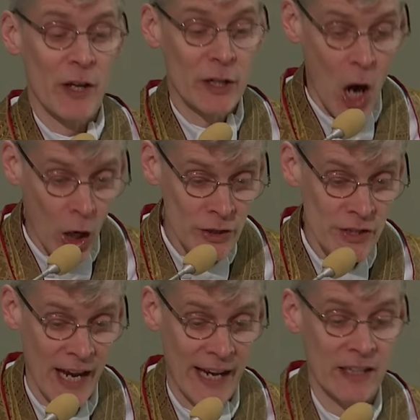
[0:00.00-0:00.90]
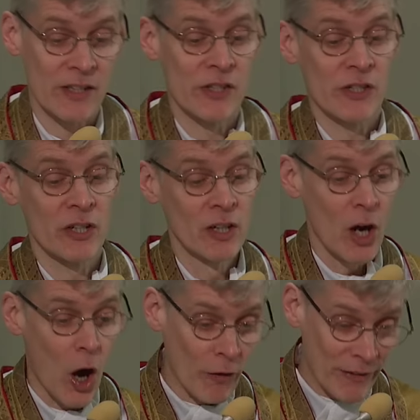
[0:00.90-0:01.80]
context
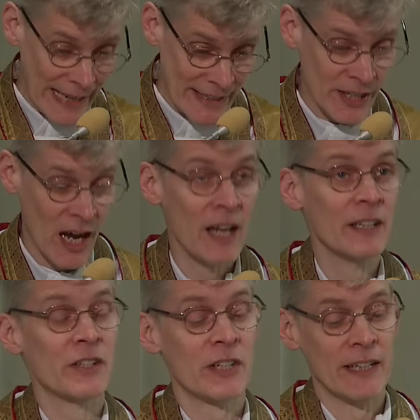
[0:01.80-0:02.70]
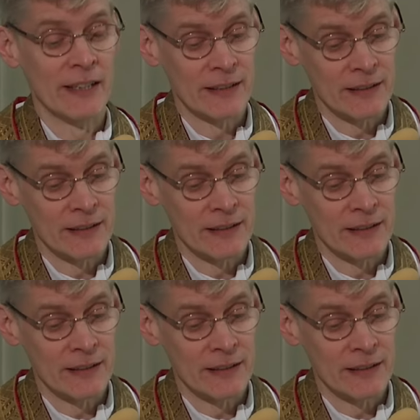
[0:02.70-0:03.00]
of eternity,